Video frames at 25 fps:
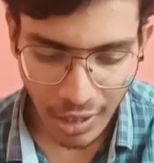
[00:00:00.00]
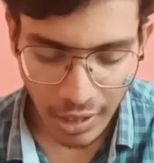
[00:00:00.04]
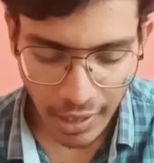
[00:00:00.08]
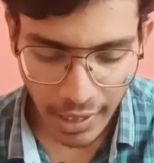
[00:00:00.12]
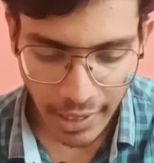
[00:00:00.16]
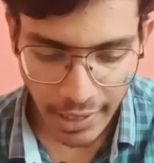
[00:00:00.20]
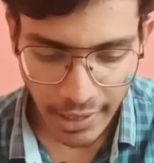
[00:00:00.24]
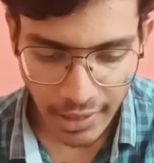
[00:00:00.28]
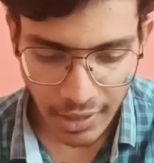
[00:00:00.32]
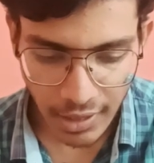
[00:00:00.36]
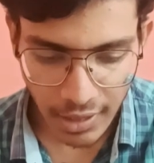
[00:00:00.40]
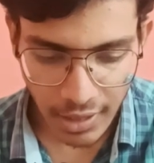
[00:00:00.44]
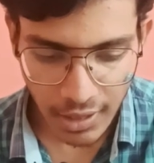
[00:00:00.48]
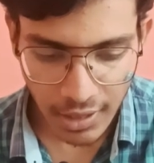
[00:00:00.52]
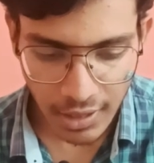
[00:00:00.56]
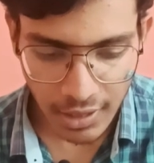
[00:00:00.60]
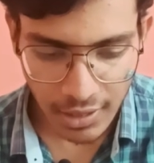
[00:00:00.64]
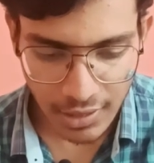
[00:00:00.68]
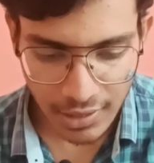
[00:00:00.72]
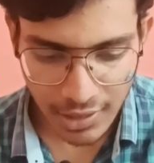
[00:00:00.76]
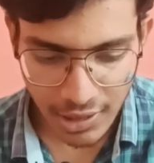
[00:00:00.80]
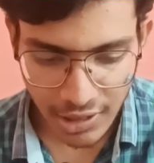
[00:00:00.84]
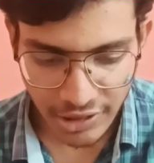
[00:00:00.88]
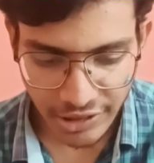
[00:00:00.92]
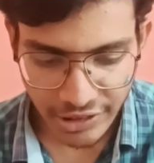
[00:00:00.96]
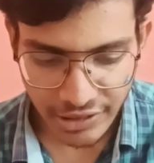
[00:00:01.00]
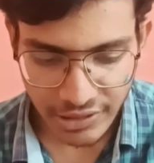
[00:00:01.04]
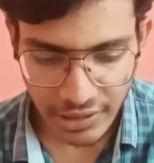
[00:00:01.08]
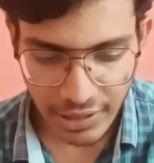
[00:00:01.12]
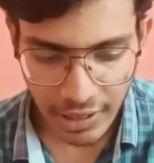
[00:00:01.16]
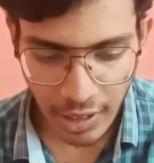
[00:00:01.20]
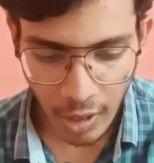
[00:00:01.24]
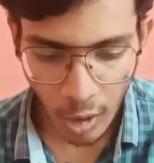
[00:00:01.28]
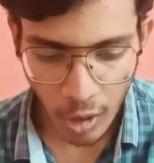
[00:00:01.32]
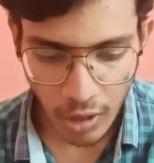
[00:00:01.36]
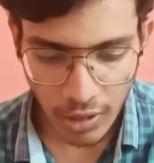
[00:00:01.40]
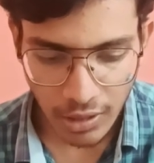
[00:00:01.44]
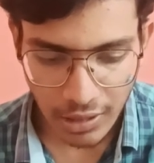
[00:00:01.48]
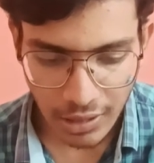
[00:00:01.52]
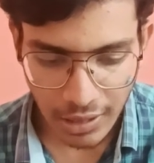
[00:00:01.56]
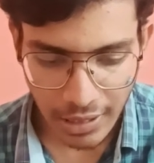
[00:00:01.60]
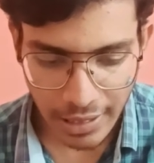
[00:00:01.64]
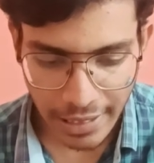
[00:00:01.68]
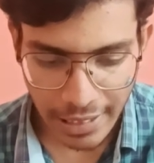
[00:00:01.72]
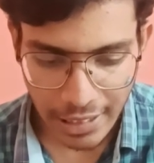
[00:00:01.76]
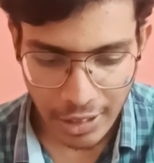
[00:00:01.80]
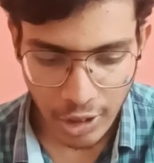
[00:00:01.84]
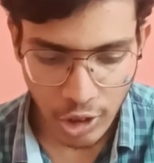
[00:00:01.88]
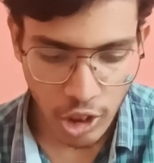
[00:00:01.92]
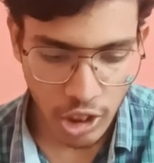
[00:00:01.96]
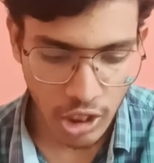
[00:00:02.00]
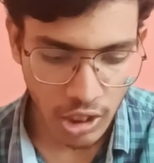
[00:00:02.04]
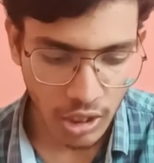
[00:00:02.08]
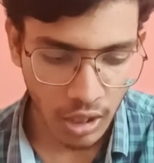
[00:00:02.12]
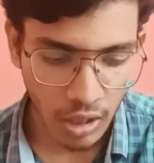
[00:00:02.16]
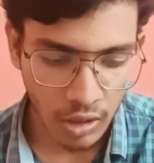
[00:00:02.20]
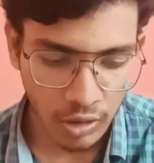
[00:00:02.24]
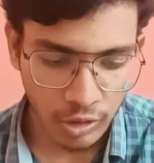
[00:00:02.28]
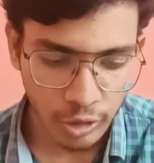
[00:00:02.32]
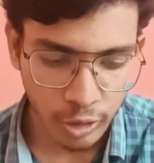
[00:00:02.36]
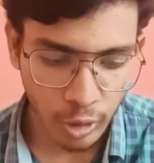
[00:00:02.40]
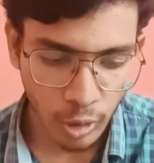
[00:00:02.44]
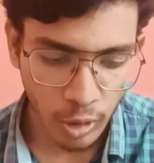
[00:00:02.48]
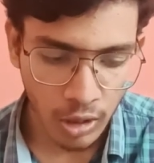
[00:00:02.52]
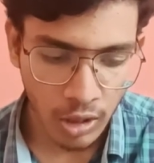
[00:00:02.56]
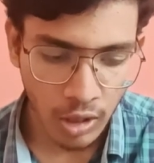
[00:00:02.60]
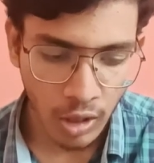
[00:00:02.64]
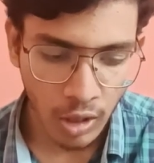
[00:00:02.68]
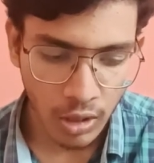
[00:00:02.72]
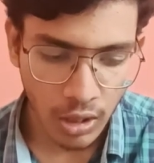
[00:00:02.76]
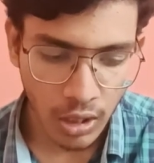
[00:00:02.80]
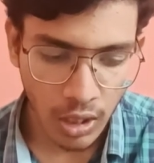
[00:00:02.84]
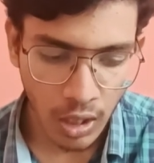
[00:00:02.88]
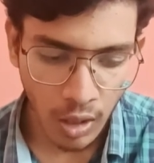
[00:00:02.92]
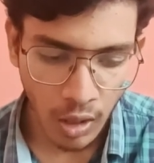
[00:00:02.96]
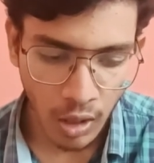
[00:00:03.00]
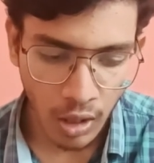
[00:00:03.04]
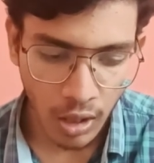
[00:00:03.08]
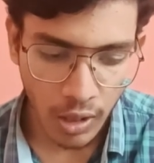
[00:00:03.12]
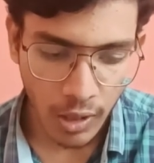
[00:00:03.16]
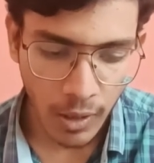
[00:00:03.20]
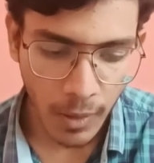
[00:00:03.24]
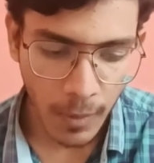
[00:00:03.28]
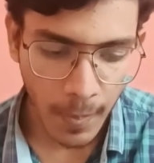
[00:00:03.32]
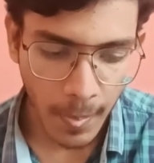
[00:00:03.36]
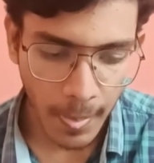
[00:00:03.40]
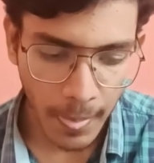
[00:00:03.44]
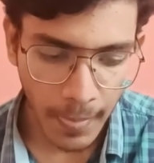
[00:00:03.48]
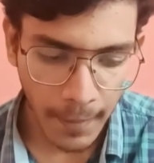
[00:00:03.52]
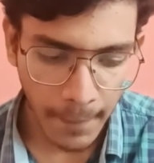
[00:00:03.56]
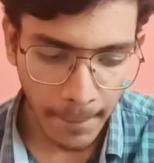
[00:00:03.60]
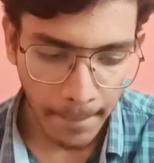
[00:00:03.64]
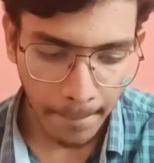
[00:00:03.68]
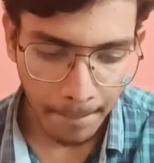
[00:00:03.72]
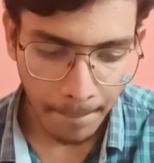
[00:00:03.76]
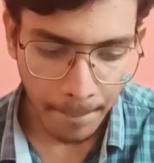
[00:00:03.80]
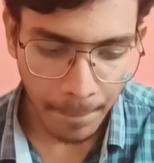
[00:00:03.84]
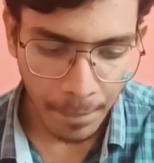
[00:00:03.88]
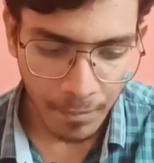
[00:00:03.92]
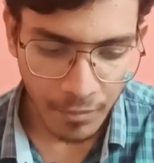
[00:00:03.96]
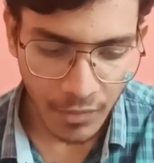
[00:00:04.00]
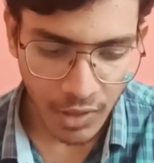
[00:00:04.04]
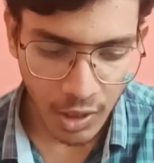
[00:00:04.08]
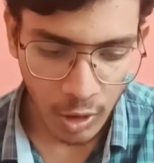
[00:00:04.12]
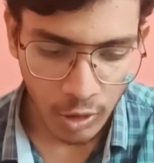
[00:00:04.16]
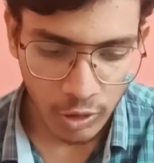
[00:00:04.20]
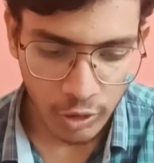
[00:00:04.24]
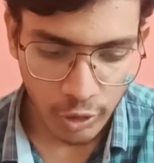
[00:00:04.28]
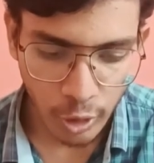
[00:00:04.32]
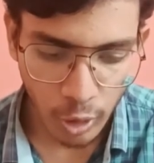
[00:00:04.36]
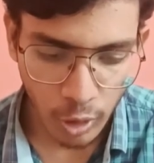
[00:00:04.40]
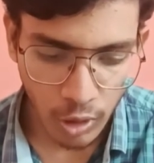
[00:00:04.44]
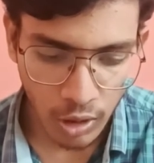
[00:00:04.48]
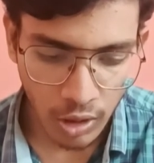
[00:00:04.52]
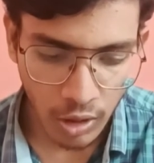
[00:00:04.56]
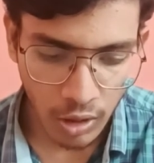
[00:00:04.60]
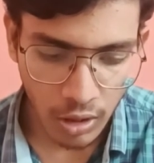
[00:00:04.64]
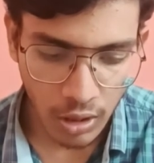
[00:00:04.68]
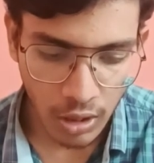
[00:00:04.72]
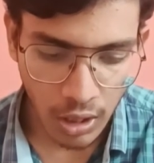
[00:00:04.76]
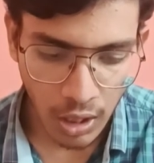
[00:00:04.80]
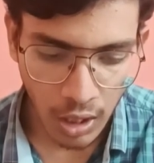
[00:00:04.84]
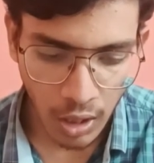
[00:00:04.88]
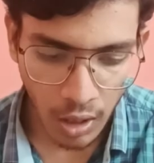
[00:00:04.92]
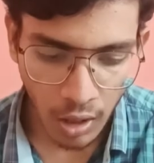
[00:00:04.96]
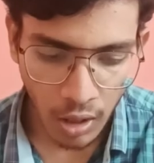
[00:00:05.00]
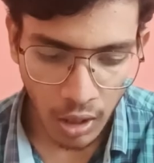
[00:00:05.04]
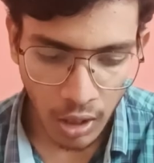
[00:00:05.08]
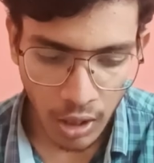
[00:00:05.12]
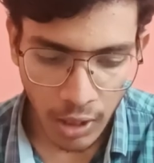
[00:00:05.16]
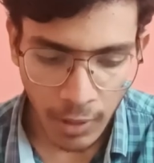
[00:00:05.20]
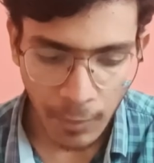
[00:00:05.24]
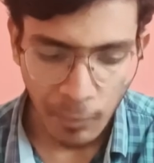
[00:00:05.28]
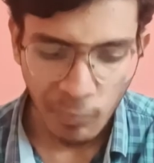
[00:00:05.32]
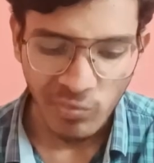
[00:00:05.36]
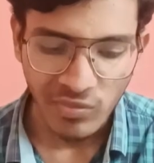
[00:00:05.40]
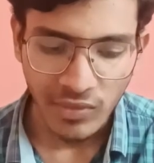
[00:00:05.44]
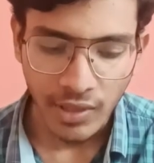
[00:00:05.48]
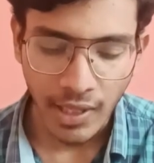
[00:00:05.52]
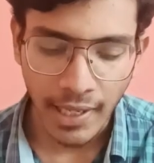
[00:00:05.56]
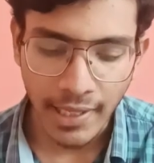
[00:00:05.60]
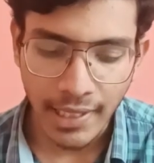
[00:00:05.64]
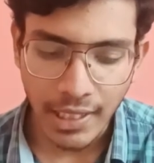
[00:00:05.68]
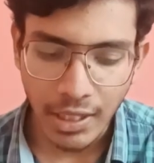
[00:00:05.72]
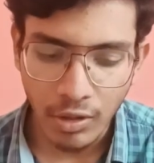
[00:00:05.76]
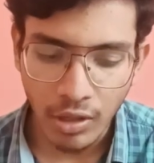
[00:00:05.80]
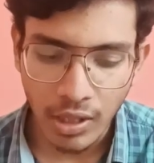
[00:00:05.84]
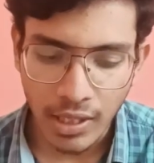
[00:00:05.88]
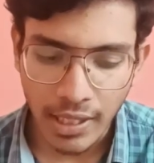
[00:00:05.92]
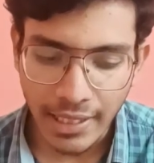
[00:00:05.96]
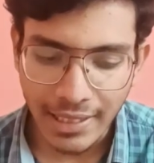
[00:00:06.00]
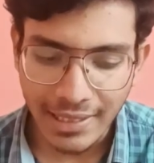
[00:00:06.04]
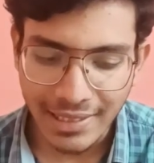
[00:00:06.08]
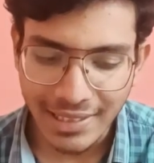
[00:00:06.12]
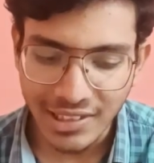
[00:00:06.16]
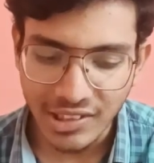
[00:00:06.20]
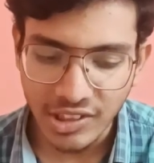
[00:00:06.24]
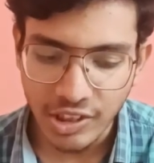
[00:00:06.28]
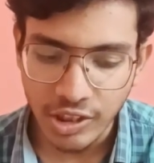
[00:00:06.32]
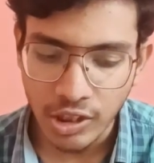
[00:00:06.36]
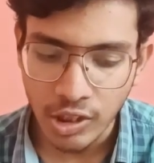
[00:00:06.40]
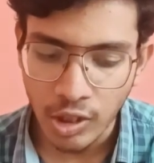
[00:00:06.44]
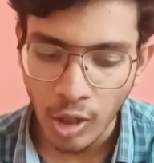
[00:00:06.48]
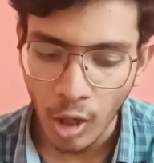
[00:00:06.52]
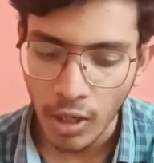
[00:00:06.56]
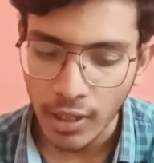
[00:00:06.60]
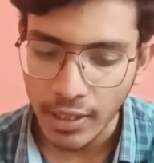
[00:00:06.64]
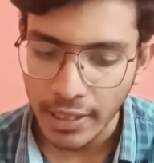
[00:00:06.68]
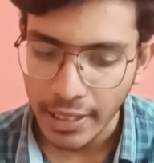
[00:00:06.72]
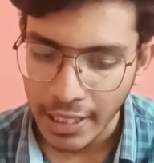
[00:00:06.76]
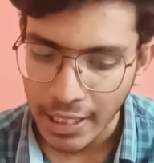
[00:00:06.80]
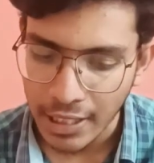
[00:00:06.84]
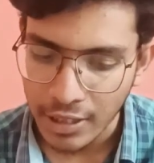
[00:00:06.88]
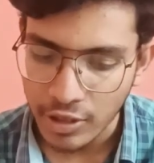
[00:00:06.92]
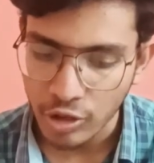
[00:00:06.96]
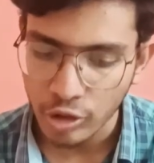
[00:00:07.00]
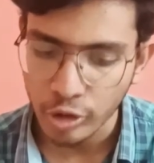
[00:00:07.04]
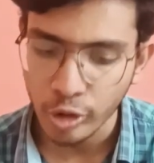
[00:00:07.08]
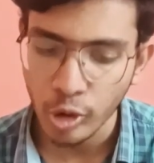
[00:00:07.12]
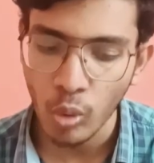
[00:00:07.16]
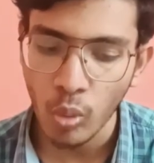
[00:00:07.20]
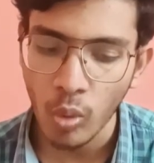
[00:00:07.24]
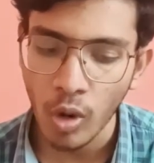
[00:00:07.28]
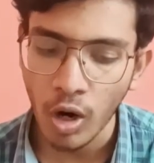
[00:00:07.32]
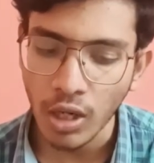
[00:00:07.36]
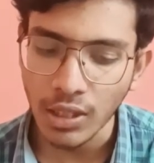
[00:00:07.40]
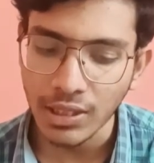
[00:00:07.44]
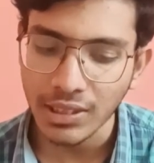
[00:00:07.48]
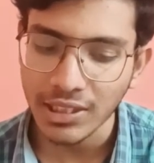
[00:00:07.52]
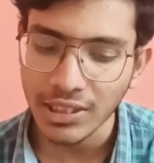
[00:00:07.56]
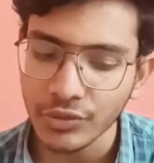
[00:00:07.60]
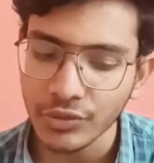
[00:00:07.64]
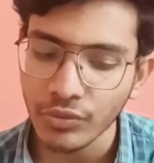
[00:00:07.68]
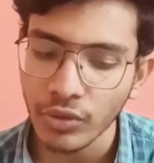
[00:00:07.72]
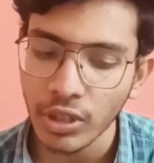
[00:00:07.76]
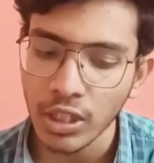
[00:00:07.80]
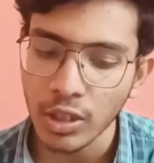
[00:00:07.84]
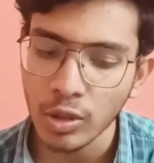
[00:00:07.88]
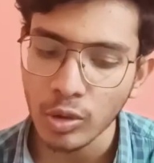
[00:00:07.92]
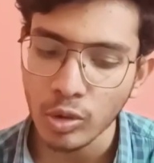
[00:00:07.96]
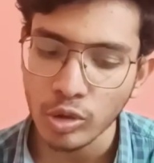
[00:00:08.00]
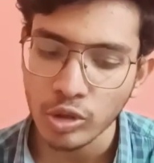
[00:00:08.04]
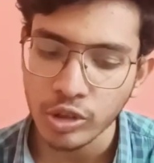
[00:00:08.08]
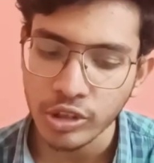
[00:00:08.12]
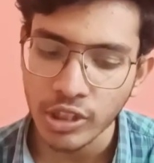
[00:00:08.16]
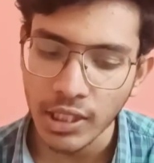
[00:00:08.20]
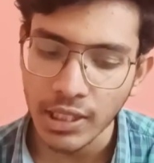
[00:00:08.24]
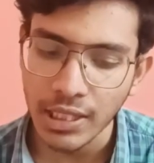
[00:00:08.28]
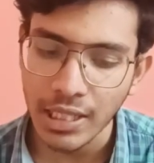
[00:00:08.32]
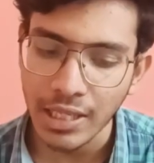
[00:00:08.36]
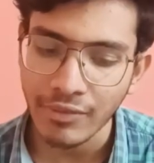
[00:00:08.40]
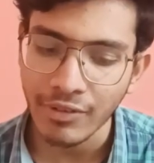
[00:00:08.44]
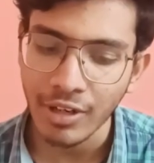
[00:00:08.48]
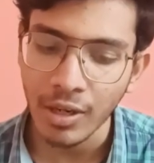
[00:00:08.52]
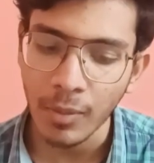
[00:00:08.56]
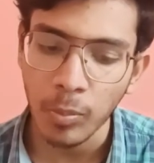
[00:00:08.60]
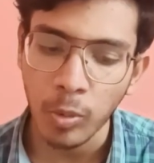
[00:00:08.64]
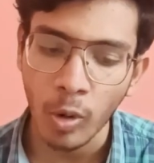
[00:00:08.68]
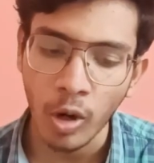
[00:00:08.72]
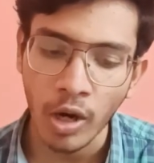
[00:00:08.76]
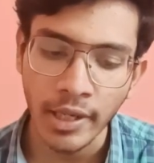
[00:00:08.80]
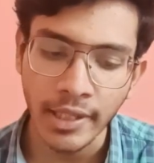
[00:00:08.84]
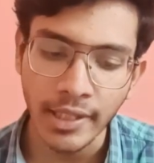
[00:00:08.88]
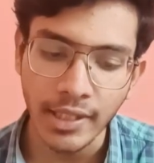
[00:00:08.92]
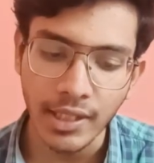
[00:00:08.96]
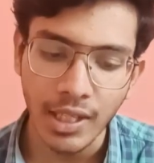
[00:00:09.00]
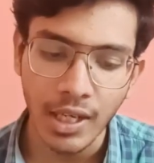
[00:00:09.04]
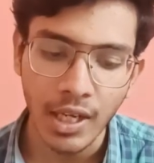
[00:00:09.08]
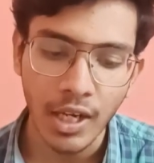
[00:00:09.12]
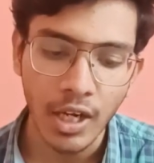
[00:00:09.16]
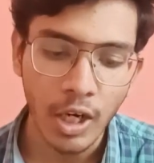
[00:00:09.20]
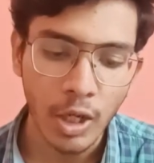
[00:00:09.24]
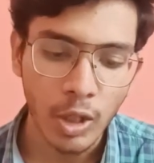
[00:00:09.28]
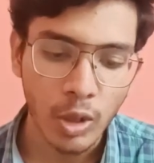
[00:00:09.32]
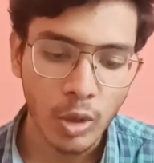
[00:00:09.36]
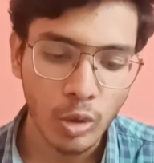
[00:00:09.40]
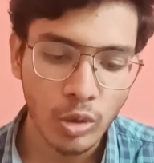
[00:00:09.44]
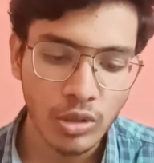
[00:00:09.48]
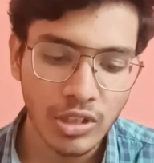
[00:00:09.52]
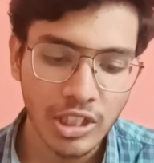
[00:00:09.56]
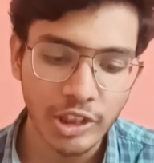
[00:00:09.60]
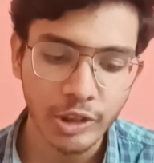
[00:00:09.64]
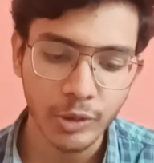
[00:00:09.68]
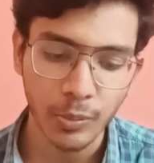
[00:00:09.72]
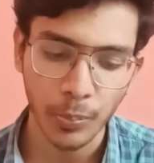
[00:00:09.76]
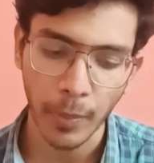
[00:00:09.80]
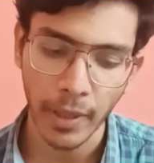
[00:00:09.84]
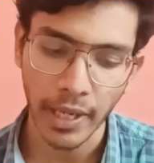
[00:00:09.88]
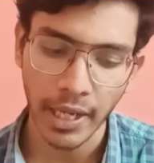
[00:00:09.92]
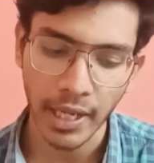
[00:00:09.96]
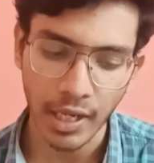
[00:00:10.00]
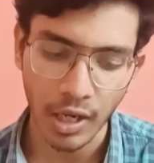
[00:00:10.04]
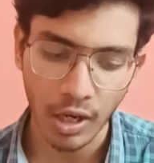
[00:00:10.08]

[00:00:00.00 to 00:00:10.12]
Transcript: write this dot h console.log console.log, and I will write this .h. So what will do is that I will point to this pair.